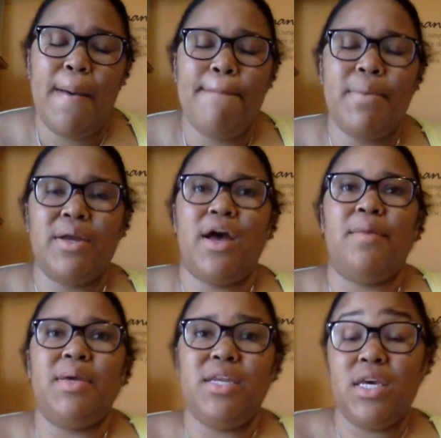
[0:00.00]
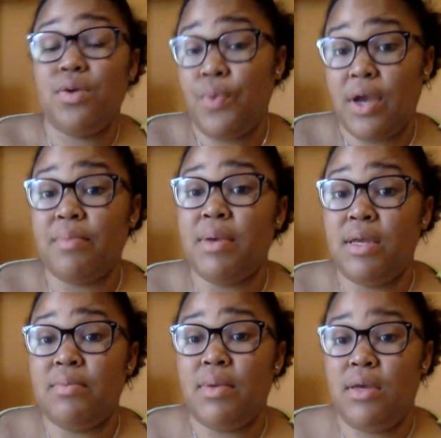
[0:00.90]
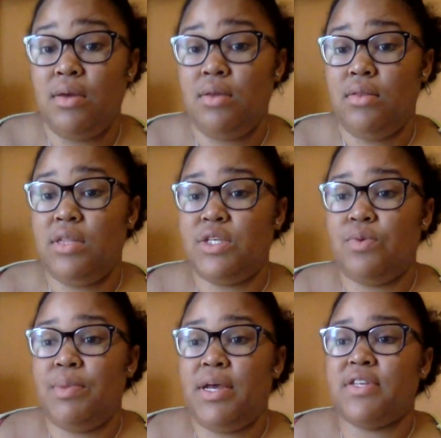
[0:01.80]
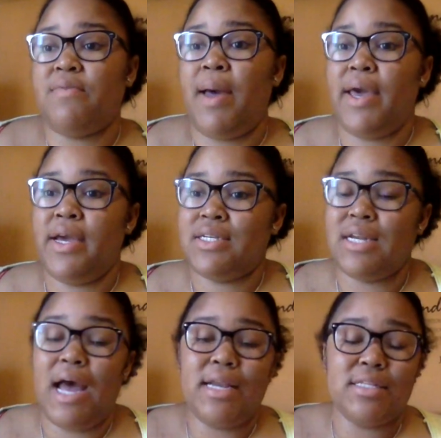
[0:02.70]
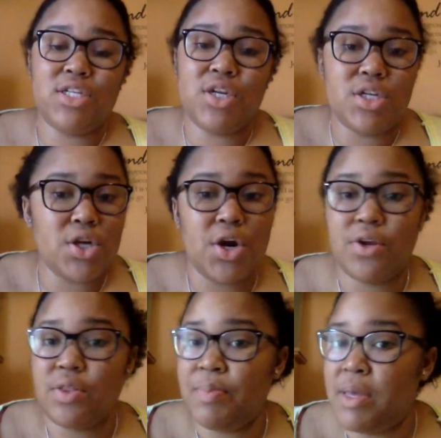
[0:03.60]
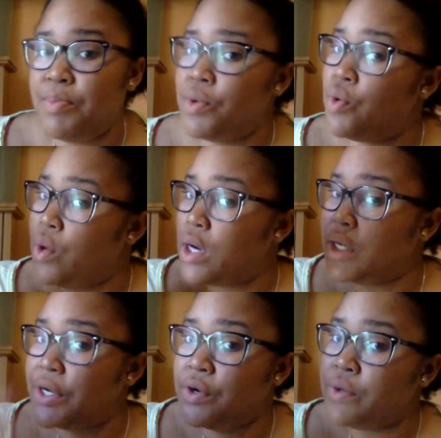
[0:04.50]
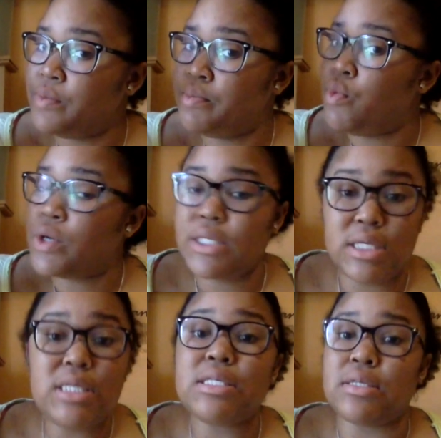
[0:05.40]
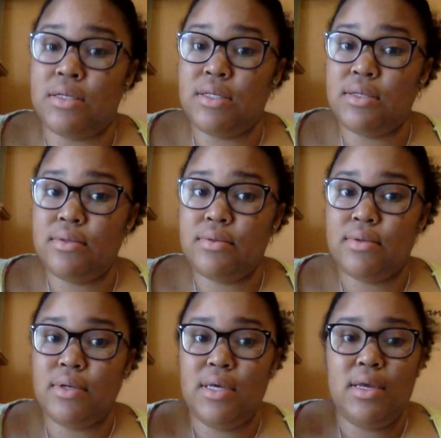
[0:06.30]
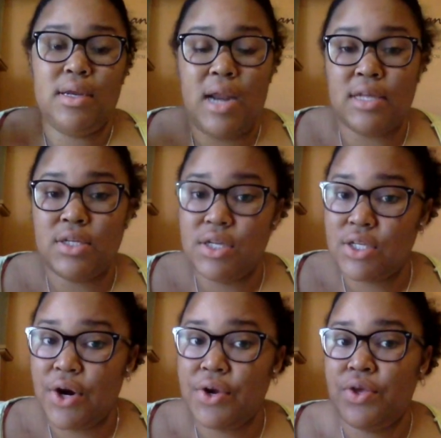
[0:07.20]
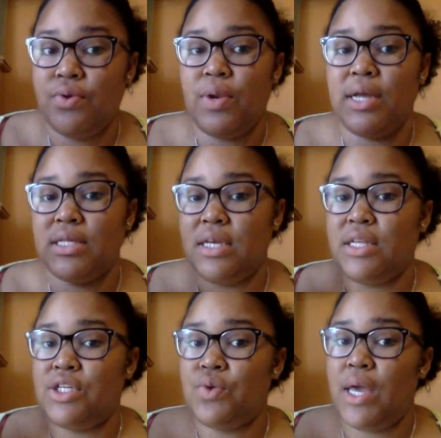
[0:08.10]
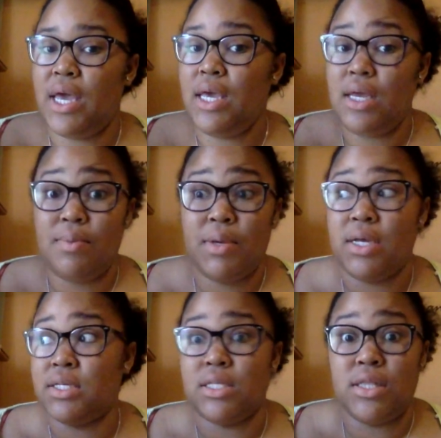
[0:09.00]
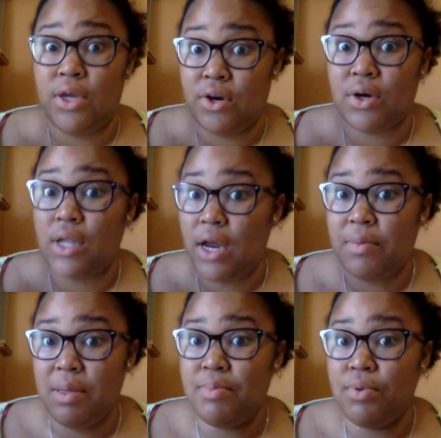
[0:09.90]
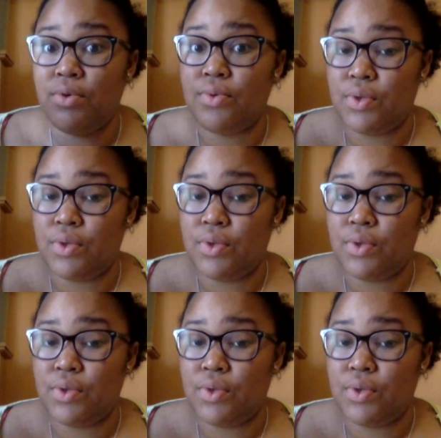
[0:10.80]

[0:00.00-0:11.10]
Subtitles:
But he did recommend me this one because of my age, not to deter the people who are a little more seasoned, not to deter you, not saying that you can't get it because there are a lot of people,